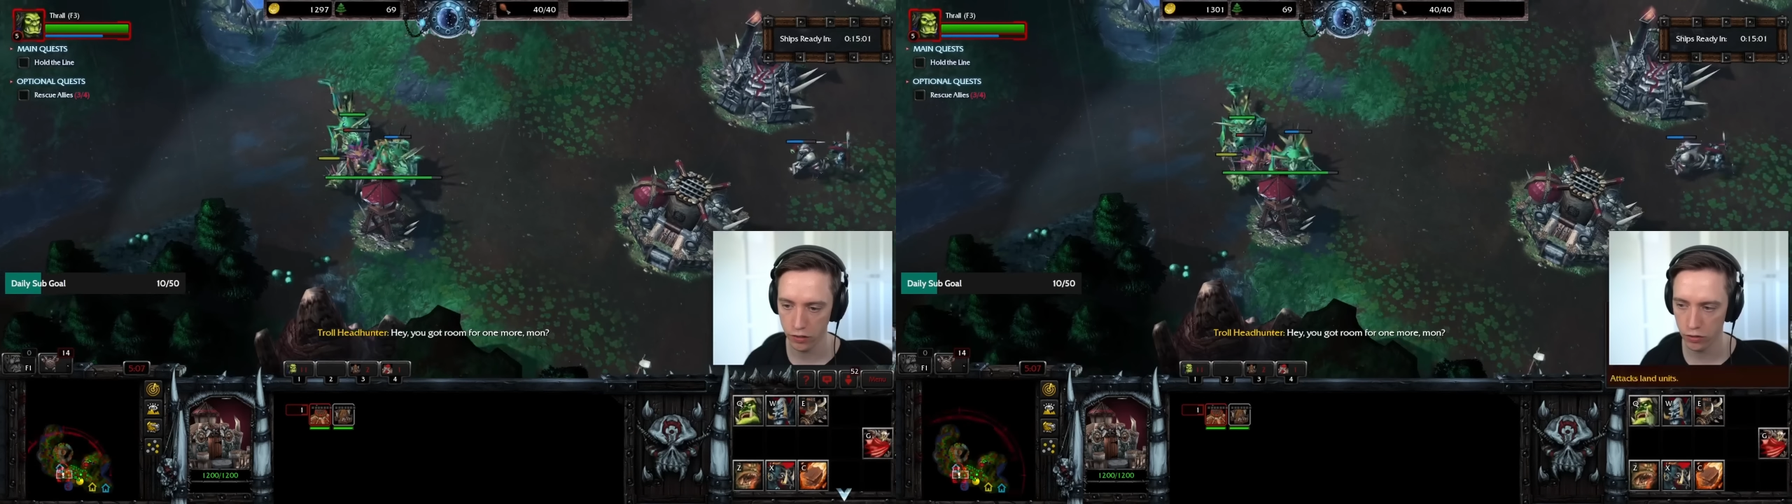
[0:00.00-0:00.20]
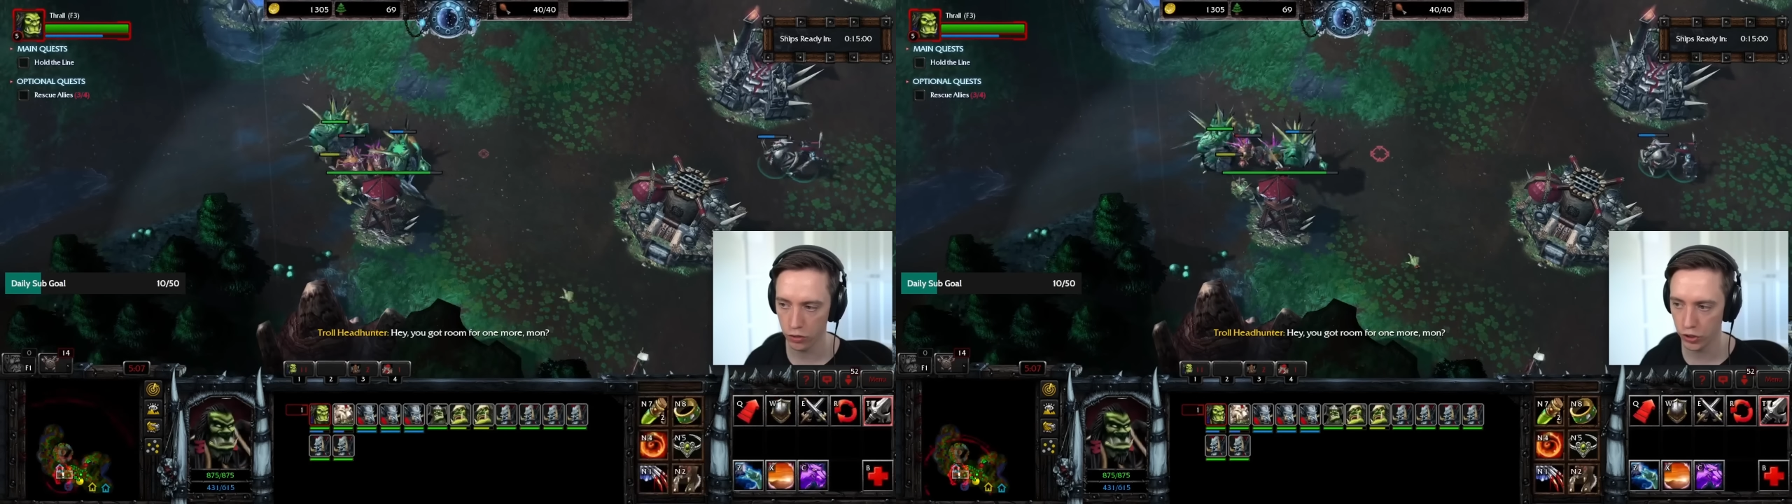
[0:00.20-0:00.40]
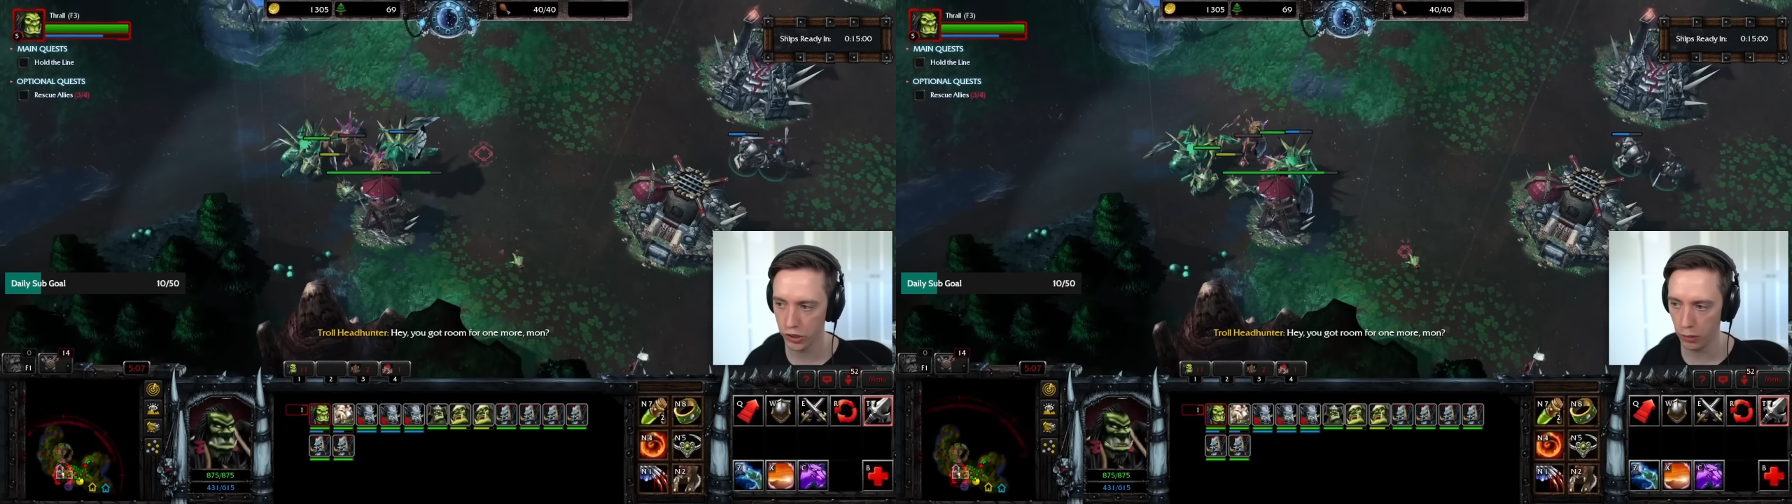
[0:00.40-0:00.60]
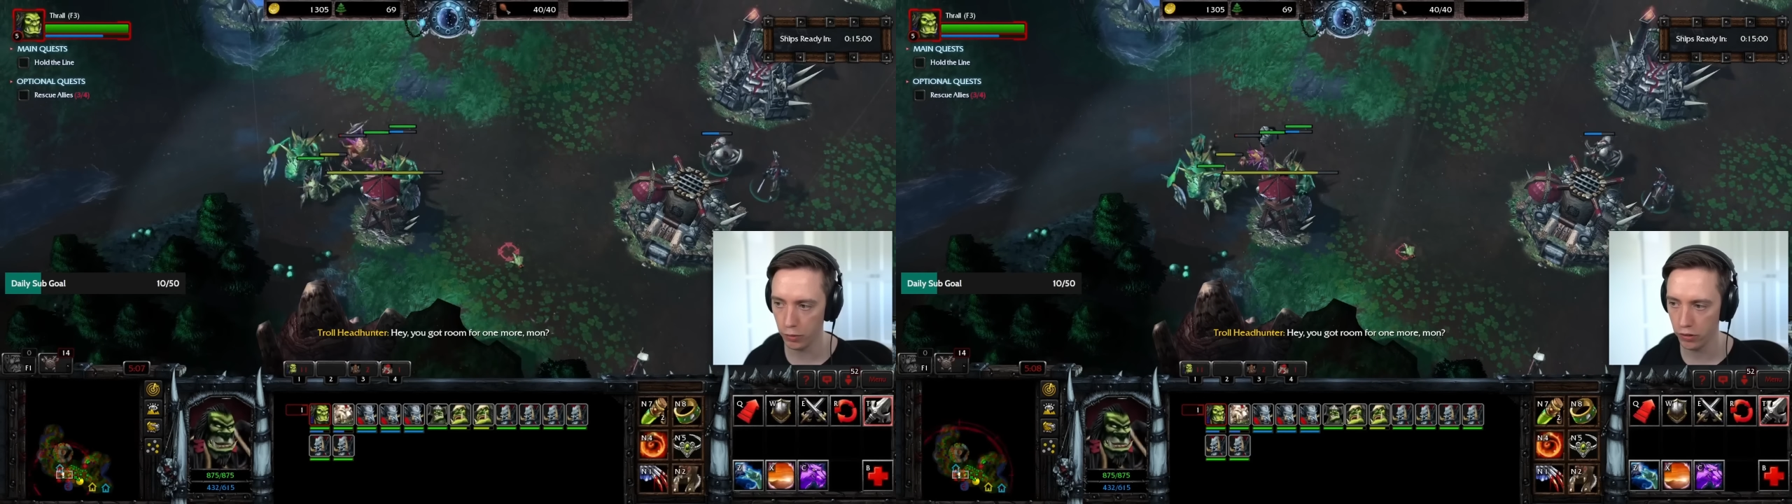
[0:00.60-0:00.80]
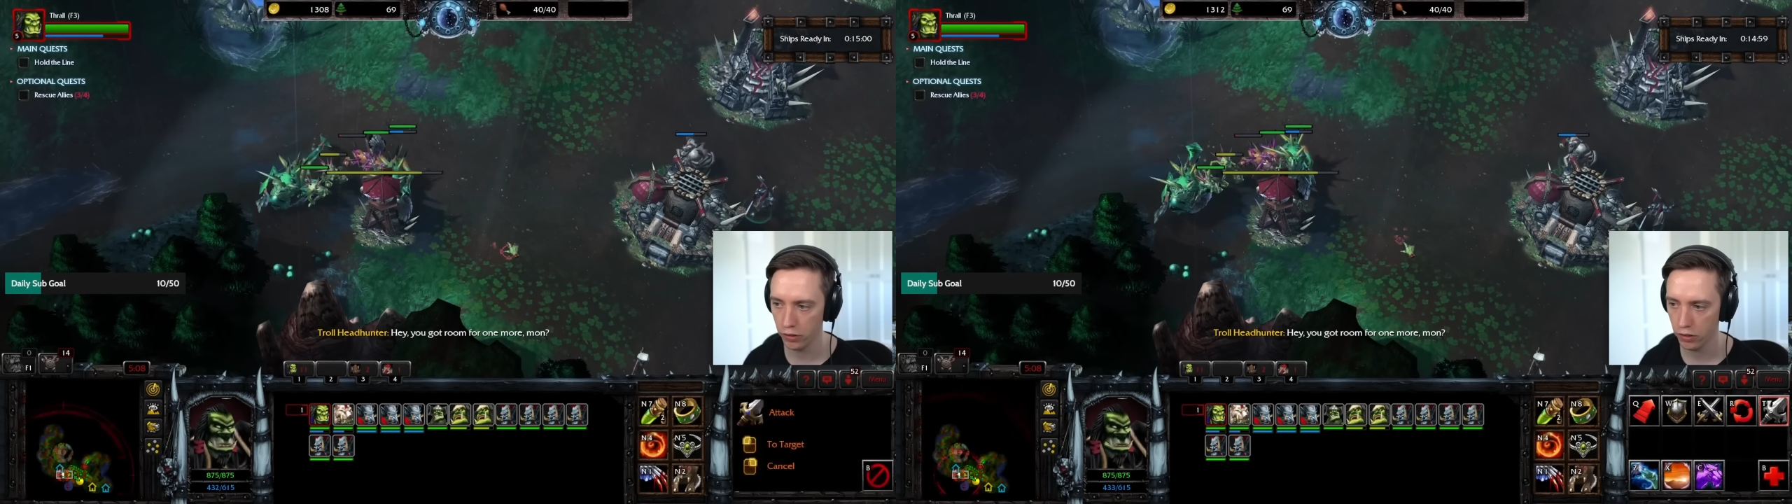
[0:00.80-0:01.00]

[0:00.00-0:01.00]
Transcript: Or a shaman.